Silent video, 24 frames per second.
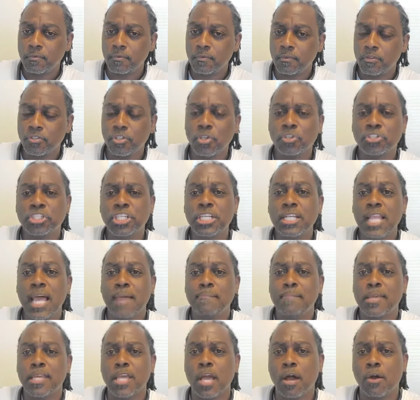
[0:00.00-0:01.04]
So she let
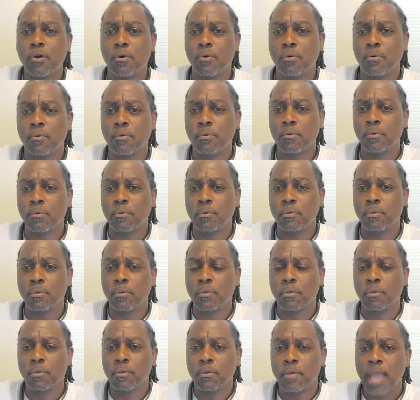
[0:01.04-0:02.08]
me go.
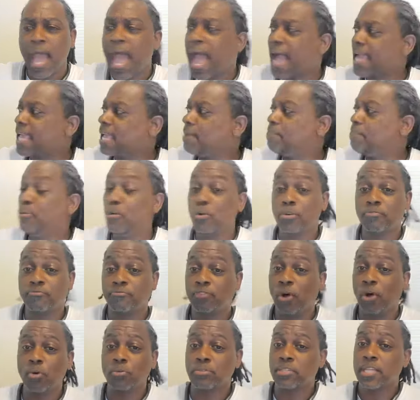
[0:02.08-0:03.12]
I get
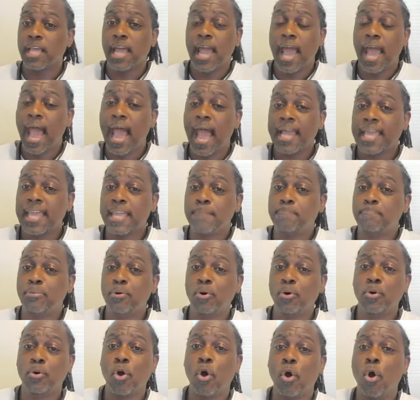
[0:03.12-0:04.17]

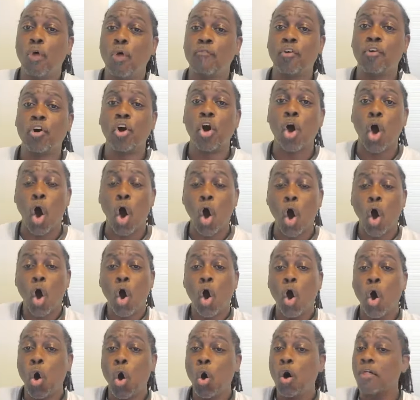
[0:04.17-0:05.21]
pulled over
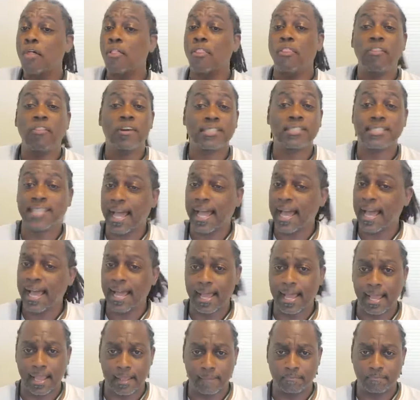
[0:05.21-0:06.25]
all the
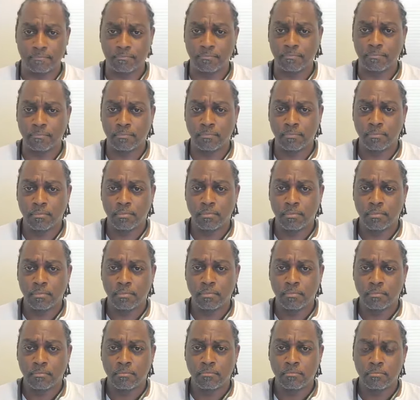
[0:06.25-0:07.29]
time
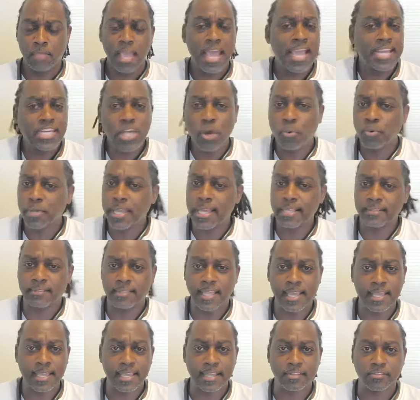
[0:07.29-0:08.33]
and don't get
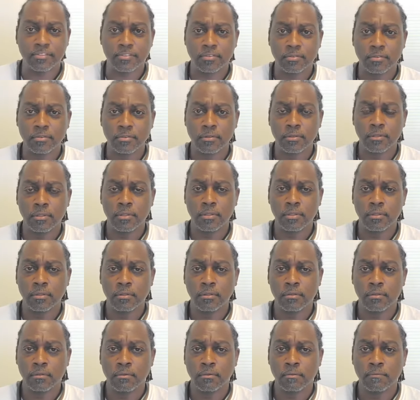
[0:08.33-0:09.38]
tickets.
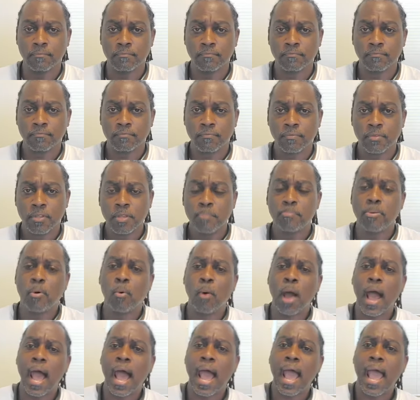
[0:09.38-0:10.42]

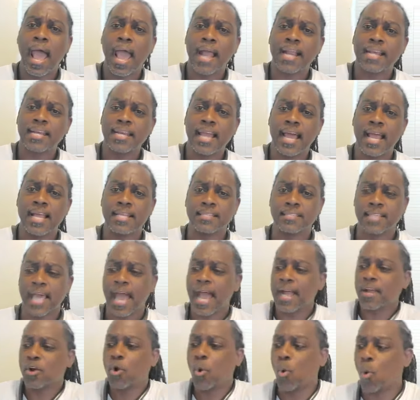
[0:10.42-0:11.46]
But I act nice.
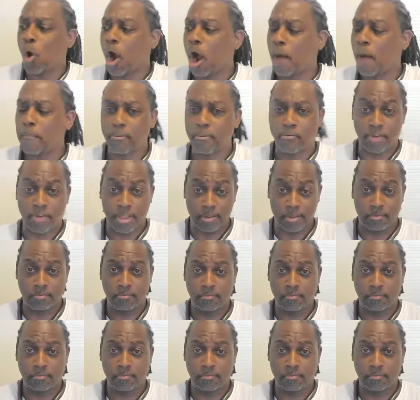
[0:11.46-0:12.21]
I cooperate.